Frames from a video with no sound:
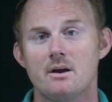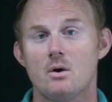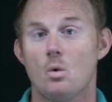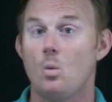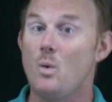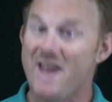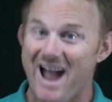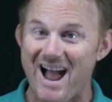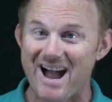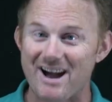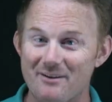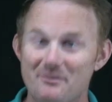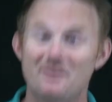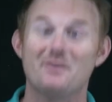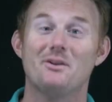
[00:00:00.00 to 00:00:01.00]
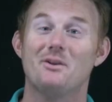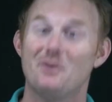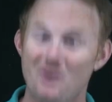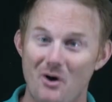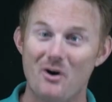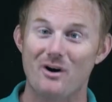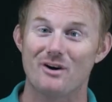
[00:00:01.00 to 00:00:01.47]
We have
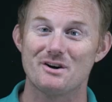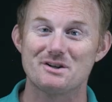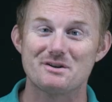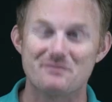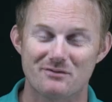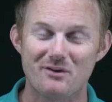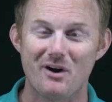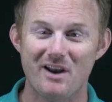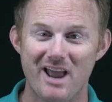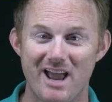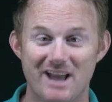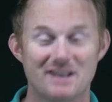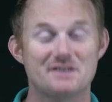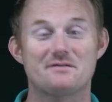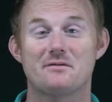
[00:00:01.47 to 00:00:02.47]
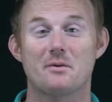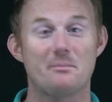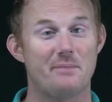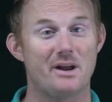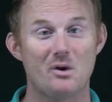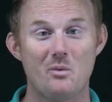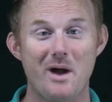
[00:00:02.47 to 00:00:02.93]
large front ends for
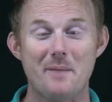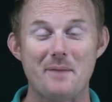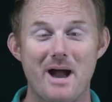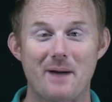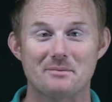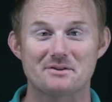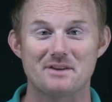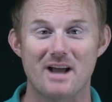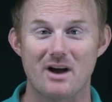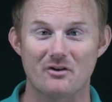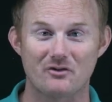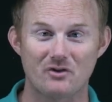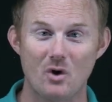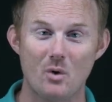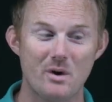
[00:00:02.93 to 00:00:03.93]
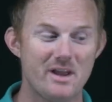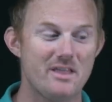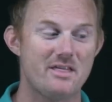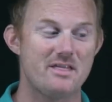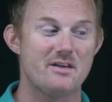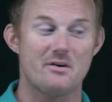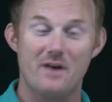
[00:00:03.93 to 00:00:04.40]
big web apps now. So
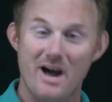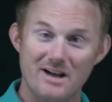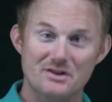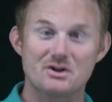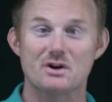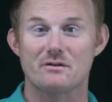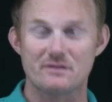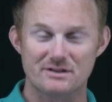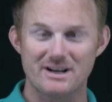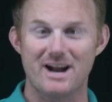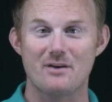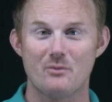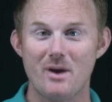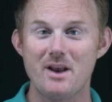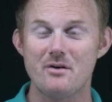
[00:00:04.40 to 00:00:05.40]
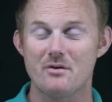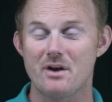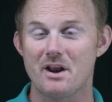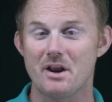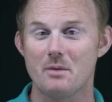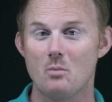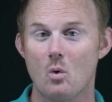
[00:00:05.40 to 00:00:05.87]
they're not server-side rendered
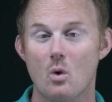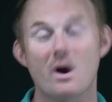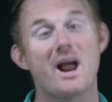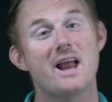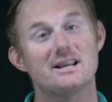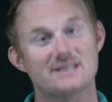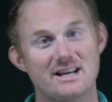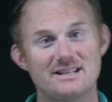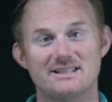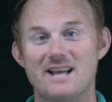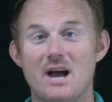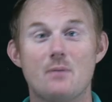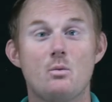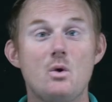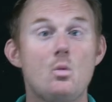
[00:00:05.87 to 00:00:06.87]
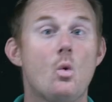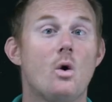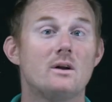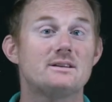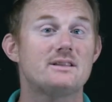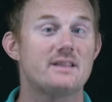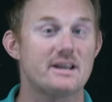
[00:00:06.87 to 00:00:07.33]
anymore. And as I said, we
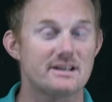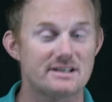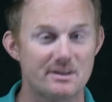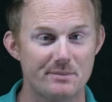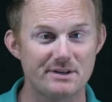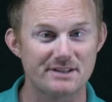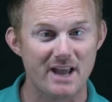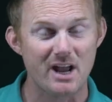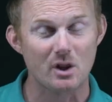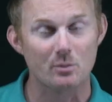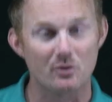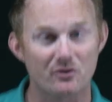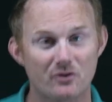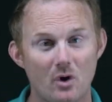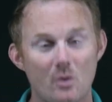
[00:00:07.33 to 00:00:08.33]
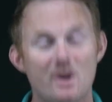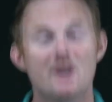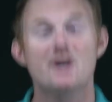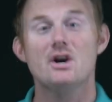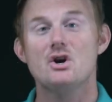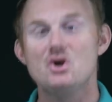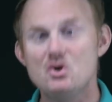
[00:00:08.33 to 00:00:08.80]
want things to be scalable. So
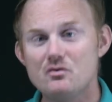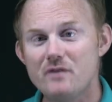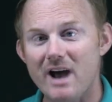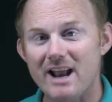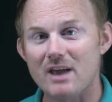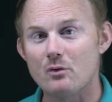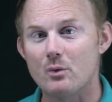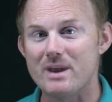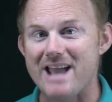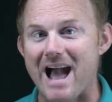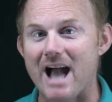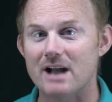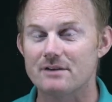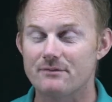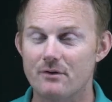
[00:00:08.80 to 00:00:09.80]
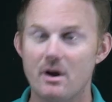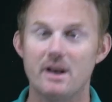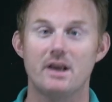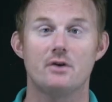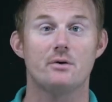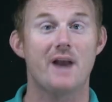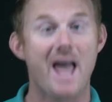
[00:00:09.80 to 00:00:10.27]
you've got a React front
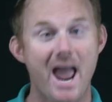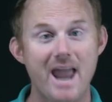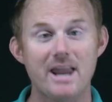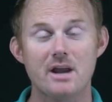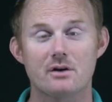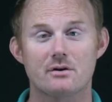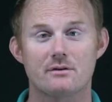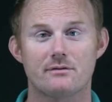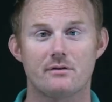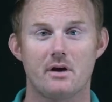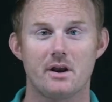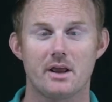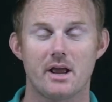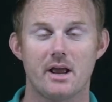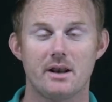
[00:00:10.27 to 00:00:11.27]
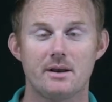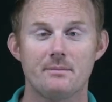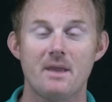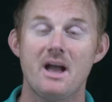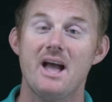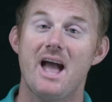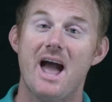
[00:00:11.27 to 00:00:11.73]
end or an Angular front end,
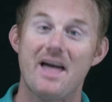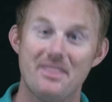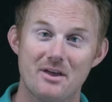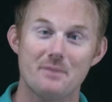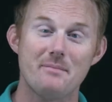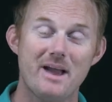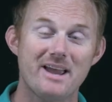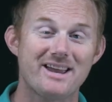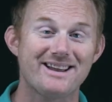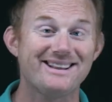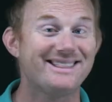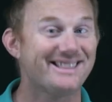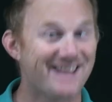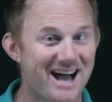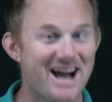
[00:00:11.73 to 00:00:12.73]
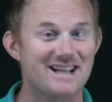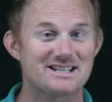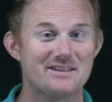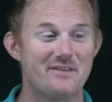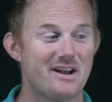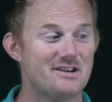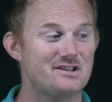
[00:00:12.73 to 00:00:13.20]
and they're making lots
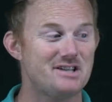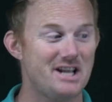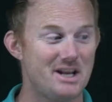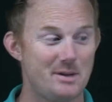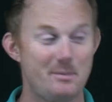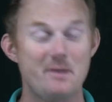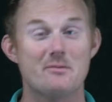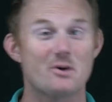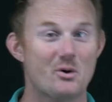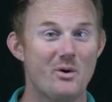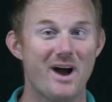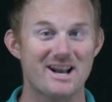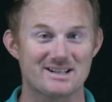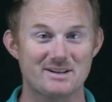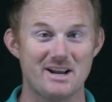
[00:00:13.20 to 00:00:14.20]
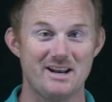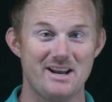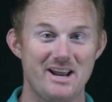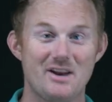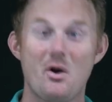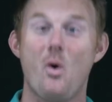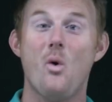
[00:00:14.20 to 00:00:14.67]
of H T T P requests. In,
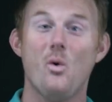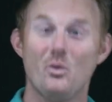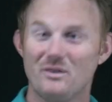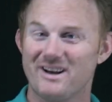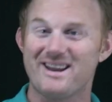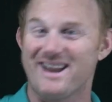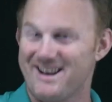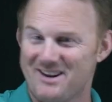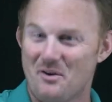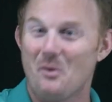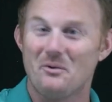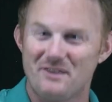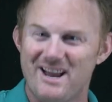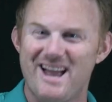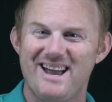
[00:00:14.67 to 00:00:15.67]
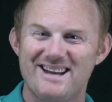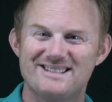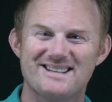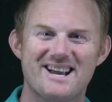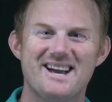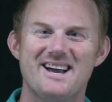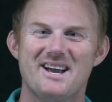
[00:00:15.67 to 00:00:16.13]
in old, again, in old days,
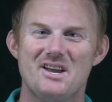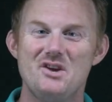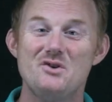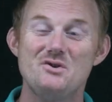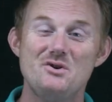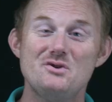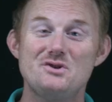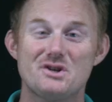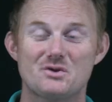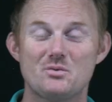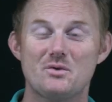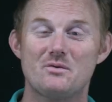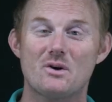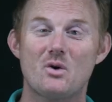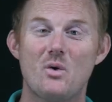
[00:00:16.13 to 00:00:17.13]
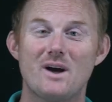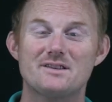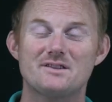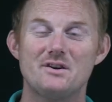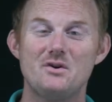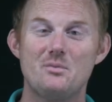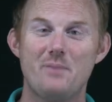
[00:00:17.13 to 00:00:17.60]
you, you just would request
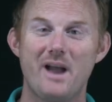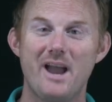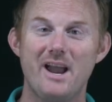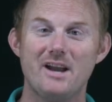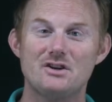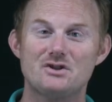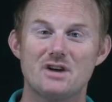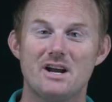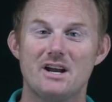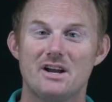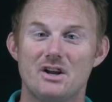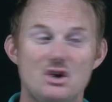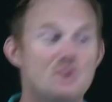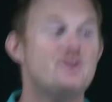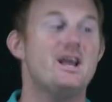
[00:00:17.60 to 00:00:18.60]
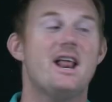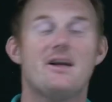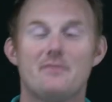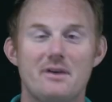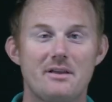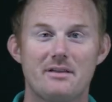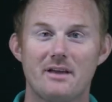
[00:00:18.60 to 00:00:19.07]
a new page, you'd get
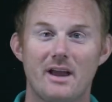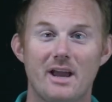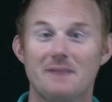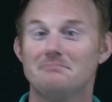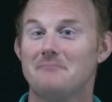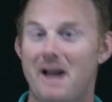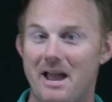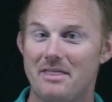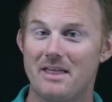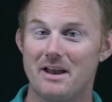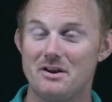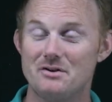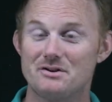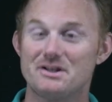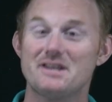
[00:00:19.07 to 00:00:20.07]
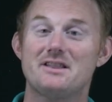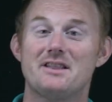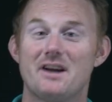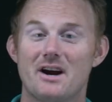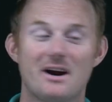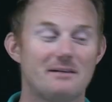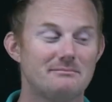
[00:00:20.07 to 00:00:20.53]
everything, and then you'd sit
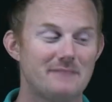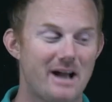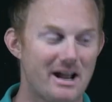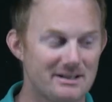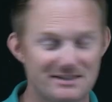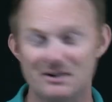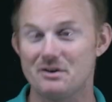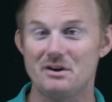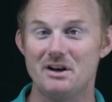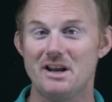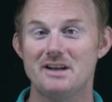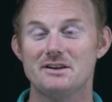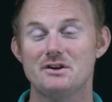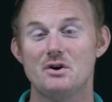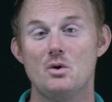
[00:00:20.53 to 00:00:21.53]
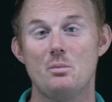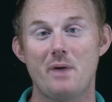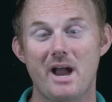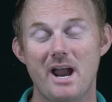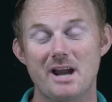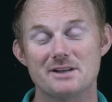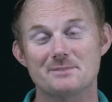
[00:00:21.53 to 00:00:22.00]
there until you needed a new
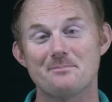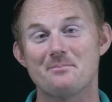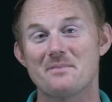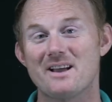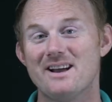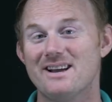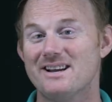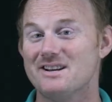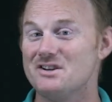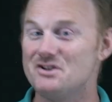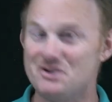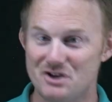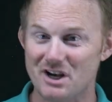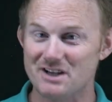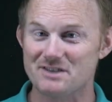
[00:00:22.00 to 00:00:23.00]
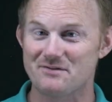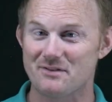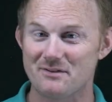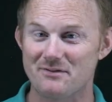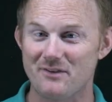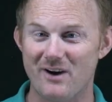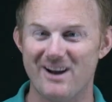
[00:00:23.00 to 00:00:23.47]
page. Just for
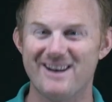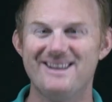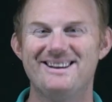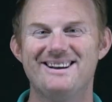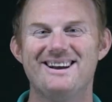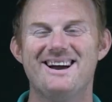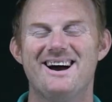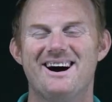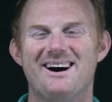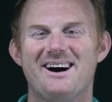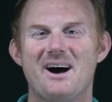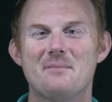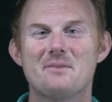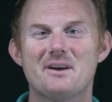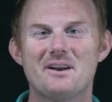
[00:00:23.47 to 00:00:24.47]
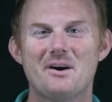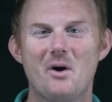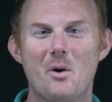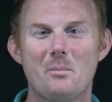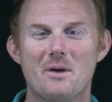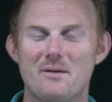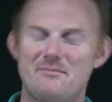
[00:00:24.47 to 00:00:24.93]
fun, uh, I'm gonna
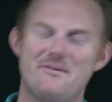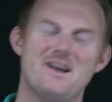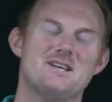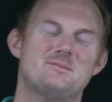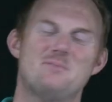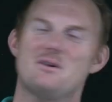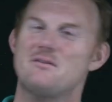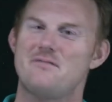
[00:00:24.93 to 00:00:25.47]
open up Facebook.